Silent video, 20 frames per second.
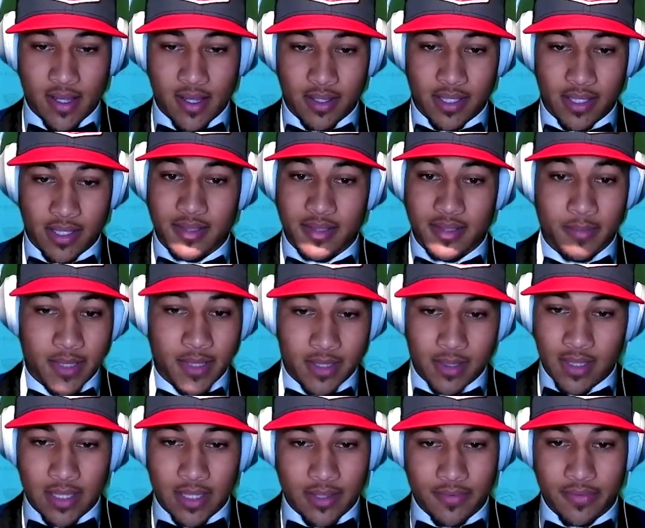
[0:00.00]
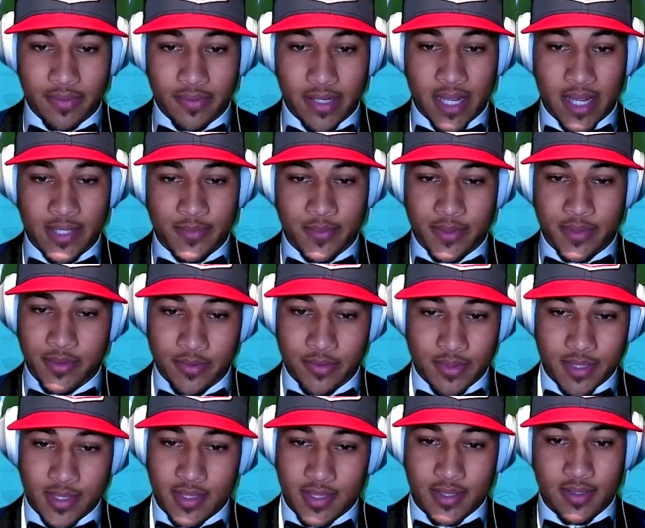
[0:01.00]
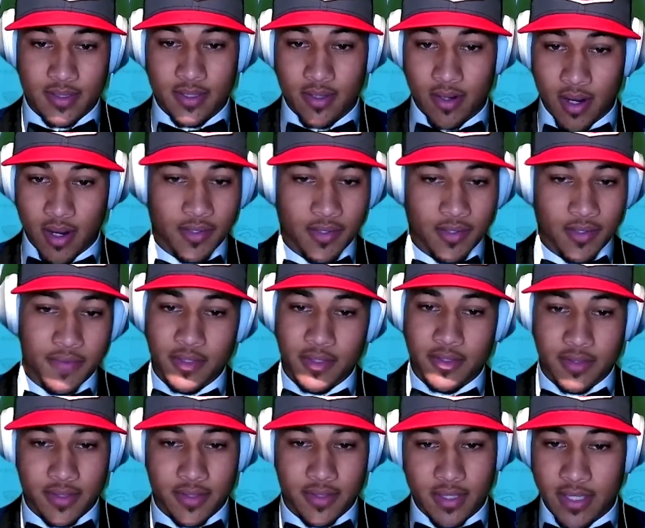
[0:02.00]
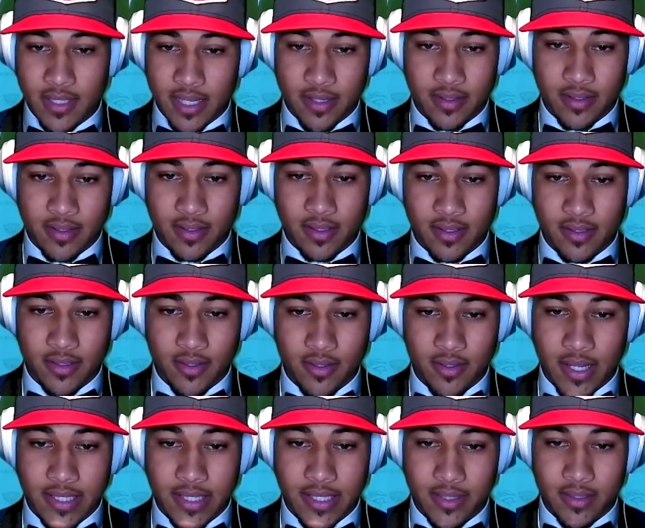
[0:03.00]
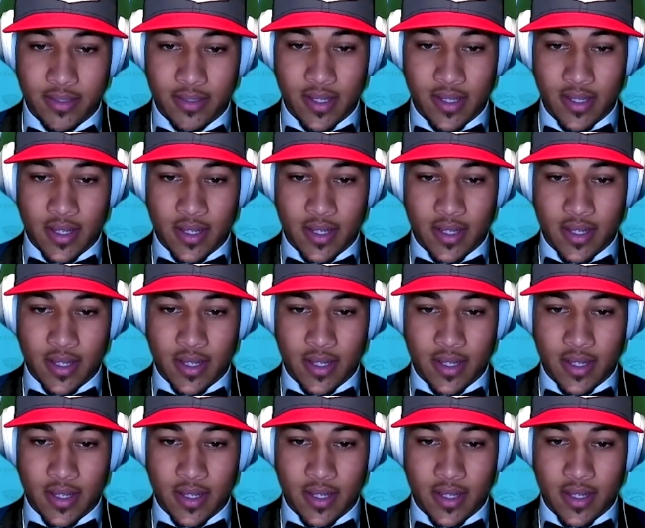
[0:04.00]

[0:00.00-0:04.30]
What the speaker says: get to meet a lot of different guys, whether it was just, you know, on the field or sitting down, you know, at dinner.